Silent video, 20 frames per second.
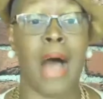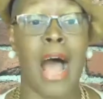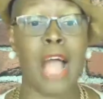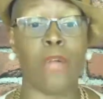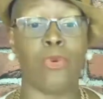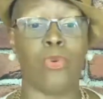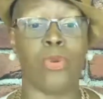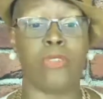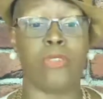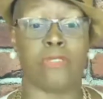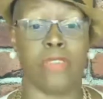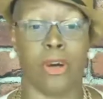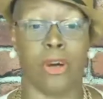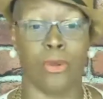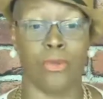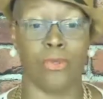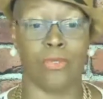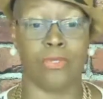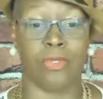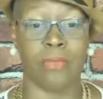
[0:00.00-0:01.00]
My
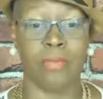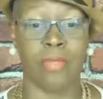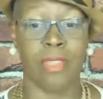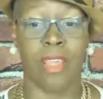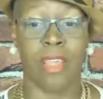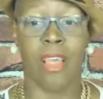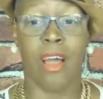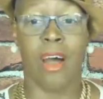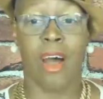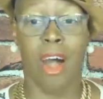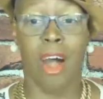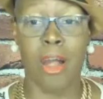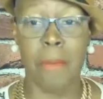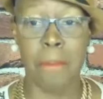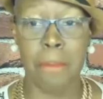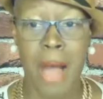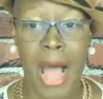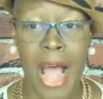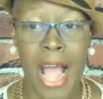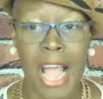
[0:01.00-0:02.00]
results
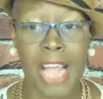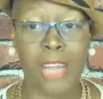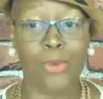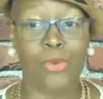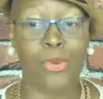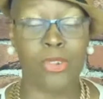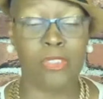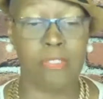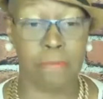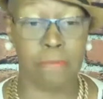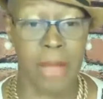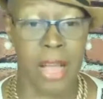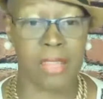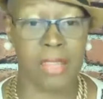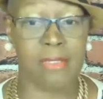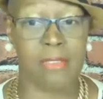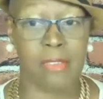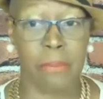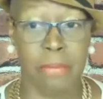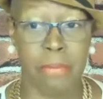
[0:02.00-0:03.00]
are my
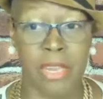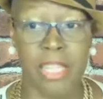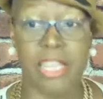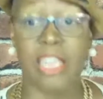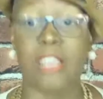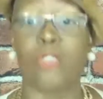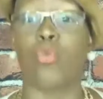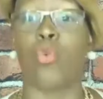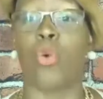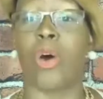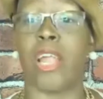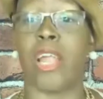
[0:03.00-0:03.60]
responsibilities.